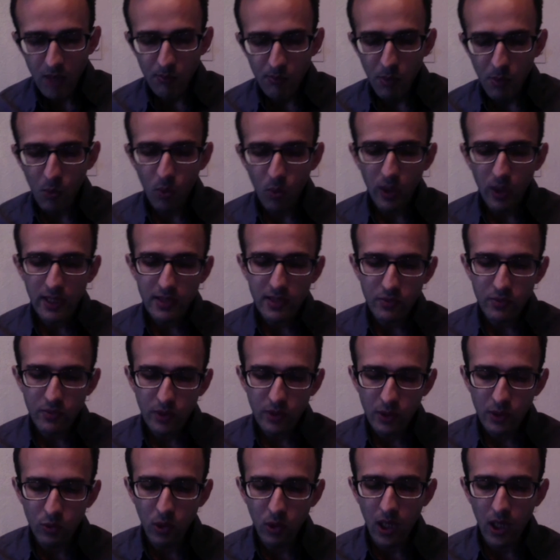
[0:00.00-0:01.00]
But what is
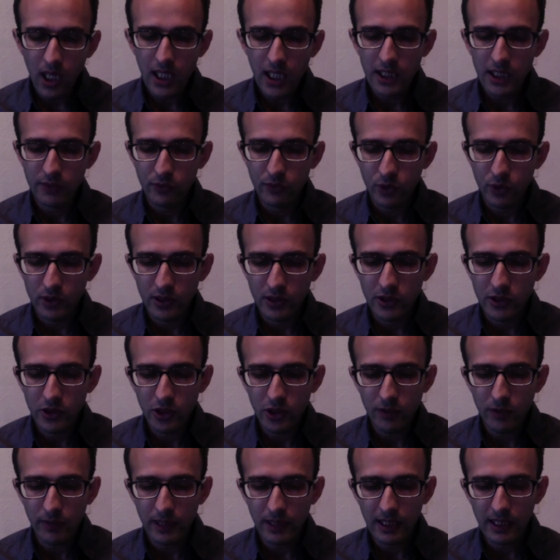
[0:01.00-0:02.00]
required for
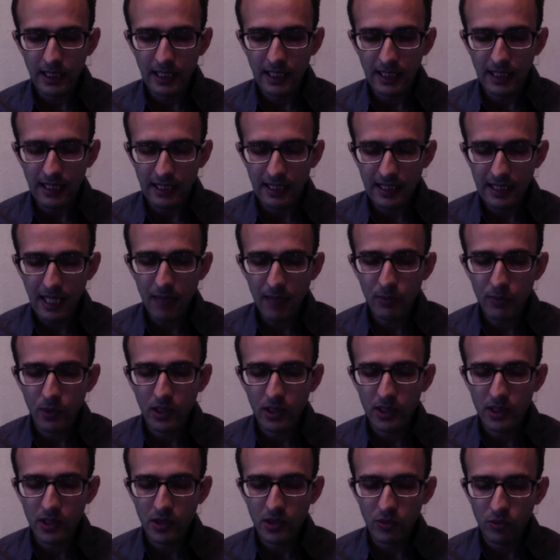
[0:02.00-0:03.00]
determining and
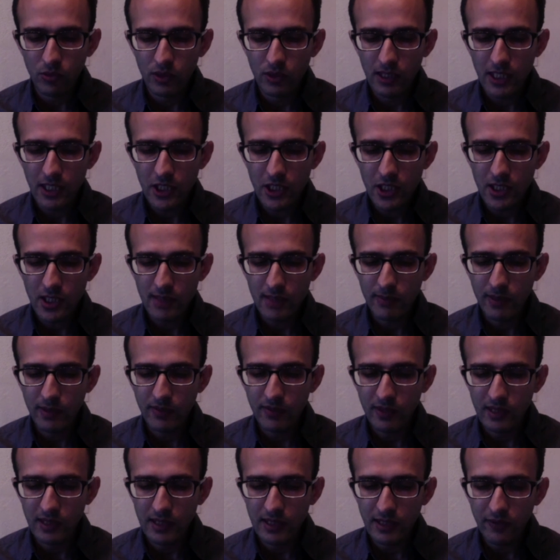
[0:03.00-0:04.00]
elaborating relations
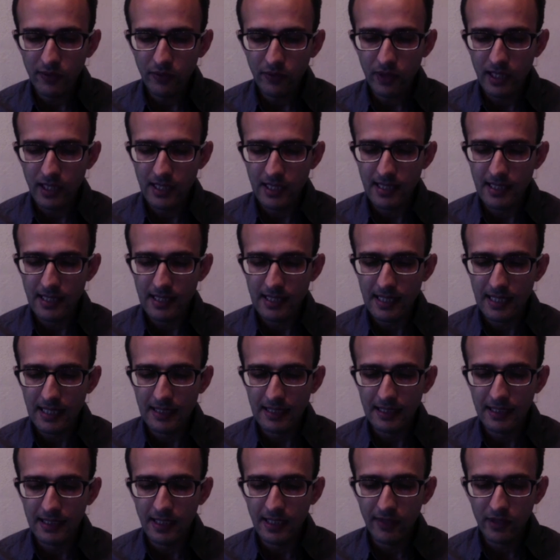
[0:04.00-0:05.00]
between differences
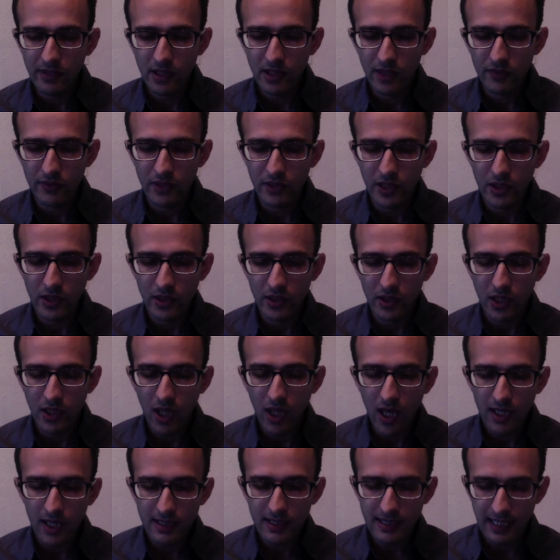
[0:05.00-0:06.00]
at the level of their
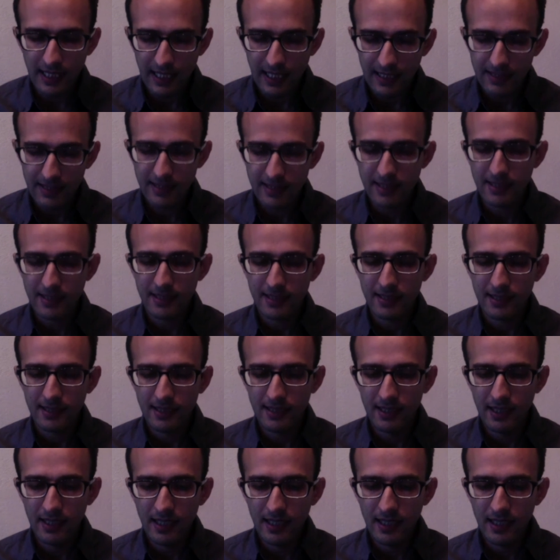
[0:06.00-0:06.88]
contents